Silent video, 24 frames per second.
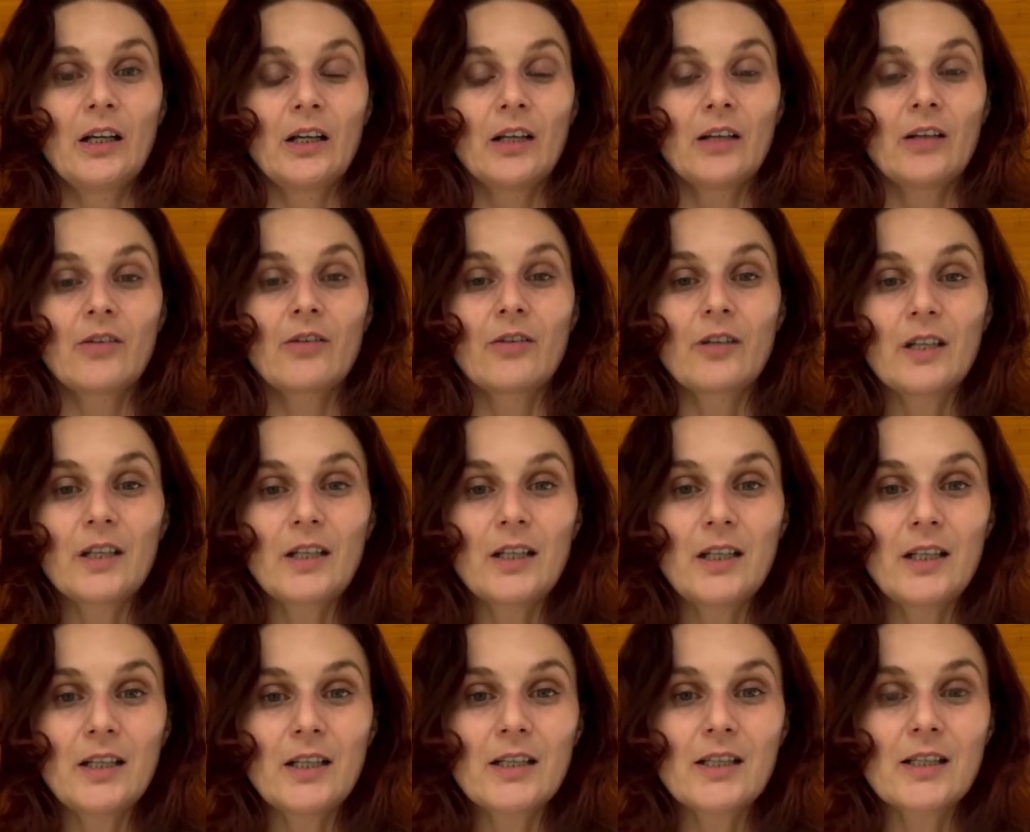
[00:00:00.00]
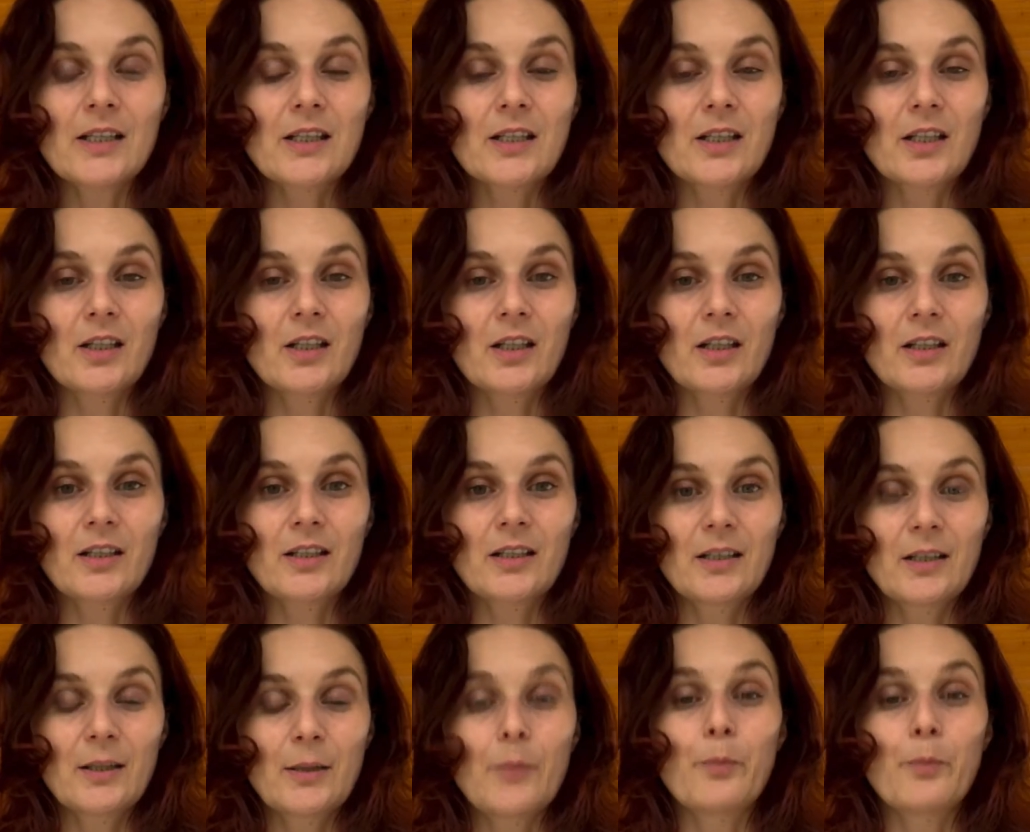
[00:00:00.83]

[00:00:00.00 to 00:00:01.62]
really start